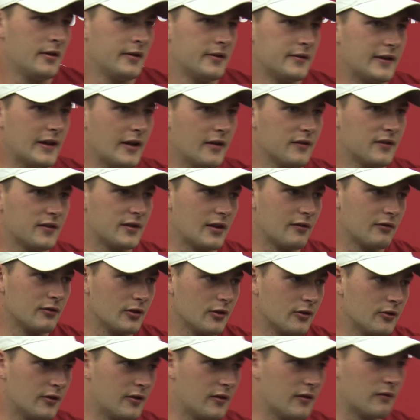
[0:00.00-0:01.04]
down seven
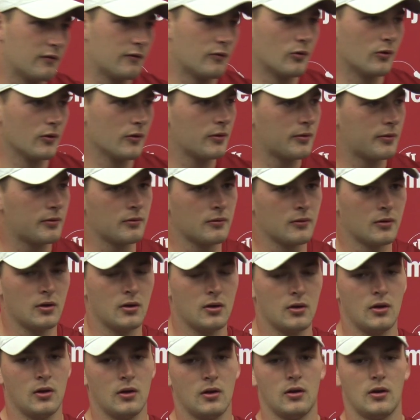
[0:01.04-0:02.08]
going into the fourth,
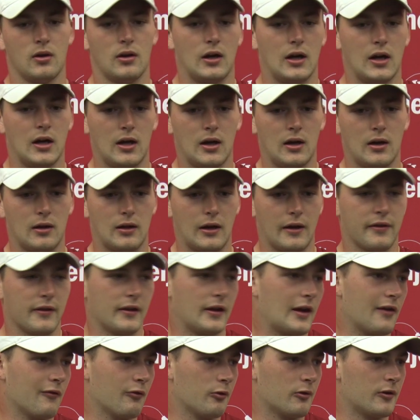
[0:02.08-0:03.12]
uh, I think
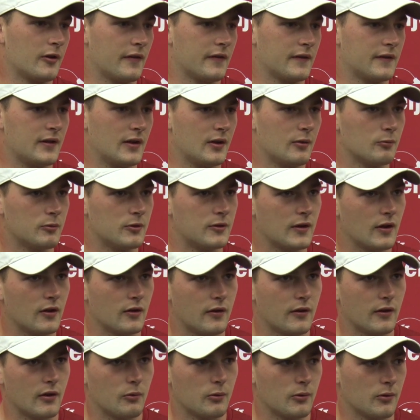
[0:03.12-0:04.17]
everyone on the team would tell you
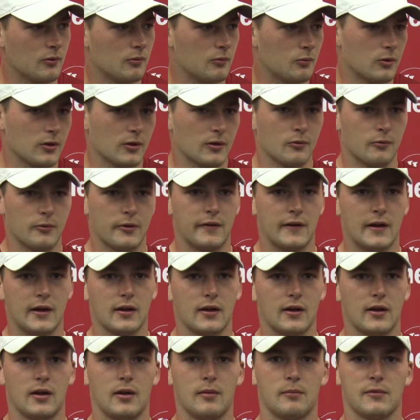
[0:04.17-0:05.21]
that we're, we're going to win that
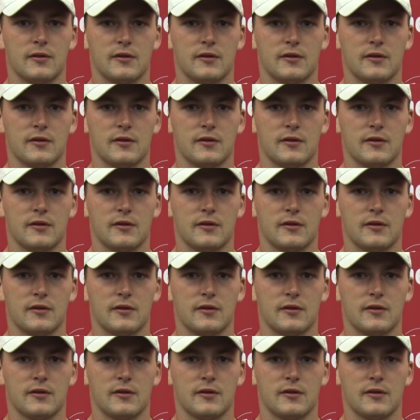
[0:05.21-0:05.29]
game.